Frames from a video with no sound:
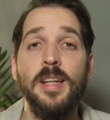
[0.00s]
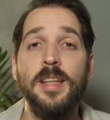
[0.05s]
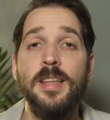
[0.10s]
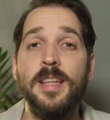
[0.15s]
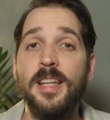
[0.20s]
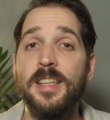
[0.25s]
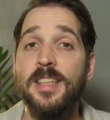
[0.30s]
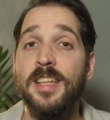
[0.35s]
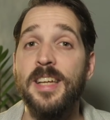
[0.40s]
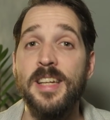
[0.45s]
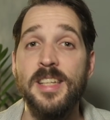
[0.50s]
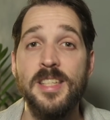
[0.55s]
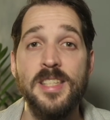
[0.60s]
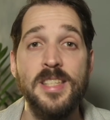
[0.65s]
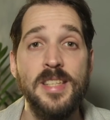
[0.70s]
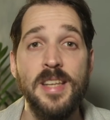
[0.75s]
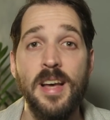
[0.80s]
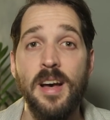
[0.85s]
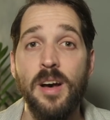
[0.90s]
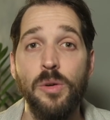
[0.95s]
that can
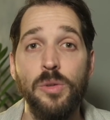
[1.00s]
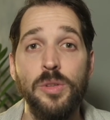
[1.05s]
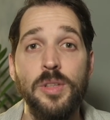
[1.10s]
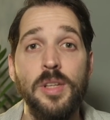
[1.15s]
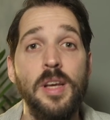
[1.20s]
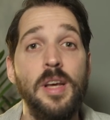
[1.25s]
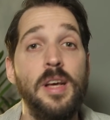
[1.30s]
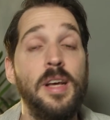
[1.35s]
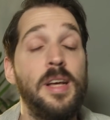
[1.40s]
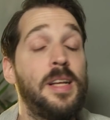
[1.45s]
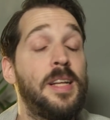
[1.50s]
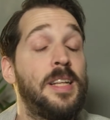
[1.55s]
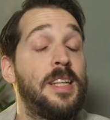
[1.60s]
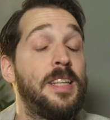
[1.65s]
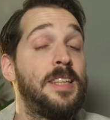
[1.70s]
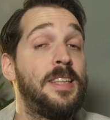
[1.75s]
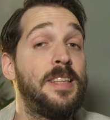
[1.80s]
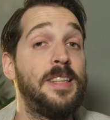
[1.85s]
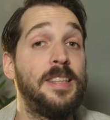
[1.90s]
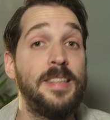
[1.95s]
sound
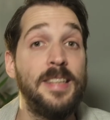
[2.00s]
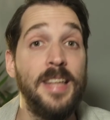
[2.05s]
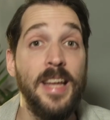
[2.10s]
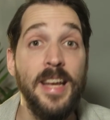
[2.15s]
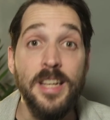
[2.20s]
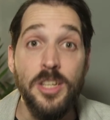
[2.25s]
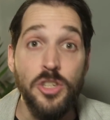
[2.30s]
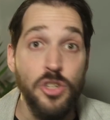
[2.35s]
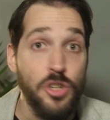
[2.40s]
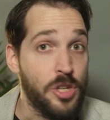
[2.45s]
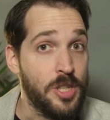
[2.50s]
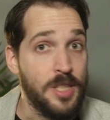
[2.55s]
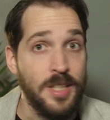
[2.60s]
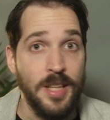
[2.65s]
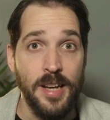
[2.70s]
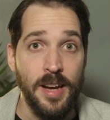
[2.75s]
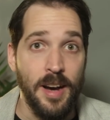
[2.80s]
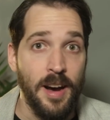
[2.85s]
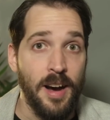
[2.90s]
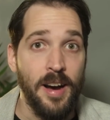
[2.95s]

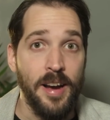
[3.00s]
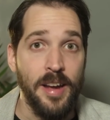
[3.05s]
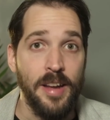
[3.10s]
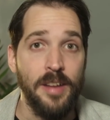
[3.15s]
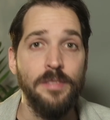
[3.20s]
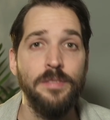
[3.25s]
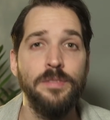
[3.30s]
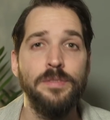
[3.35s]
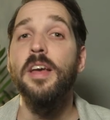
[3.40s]
dangerously high.